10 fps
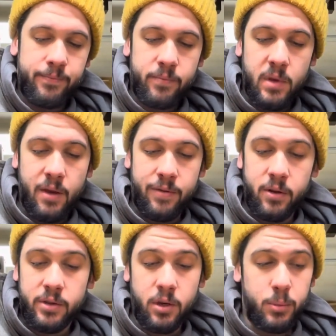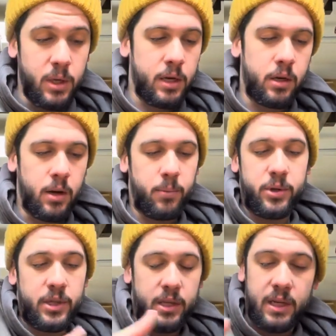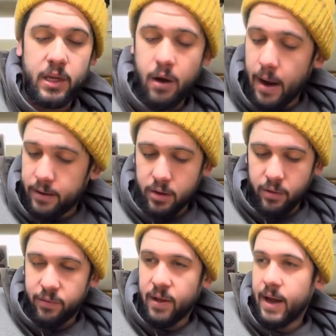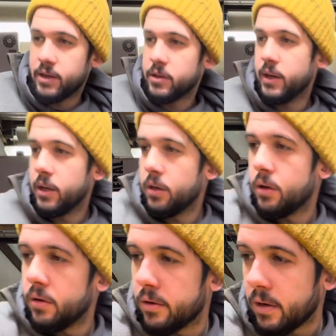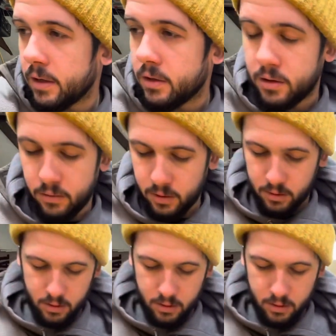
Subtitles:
If there's gonna be any numbers in here. I took a flashlight, you know, and tried to shoot it